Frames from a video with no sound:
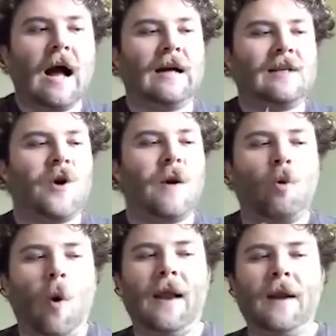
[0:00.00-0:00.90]
So number
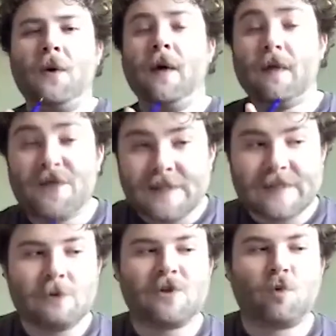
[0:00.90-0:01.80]
one, this
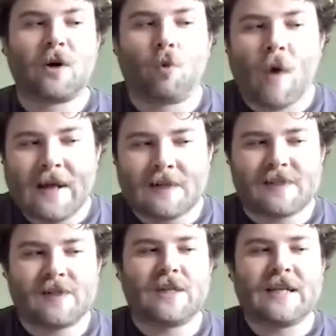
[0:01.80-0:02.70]
House
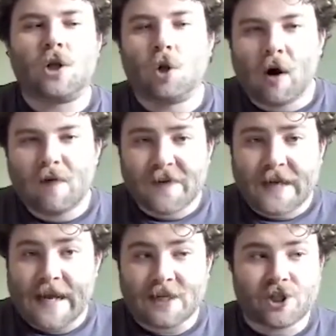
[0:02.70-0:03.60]
regrets the
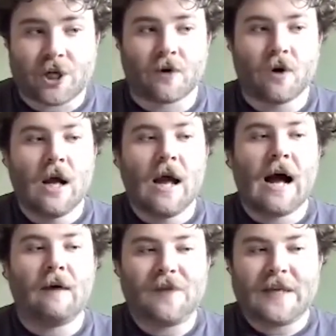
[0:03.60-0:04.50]
glorification
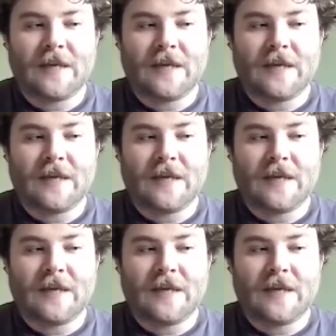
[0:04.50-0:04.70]
of the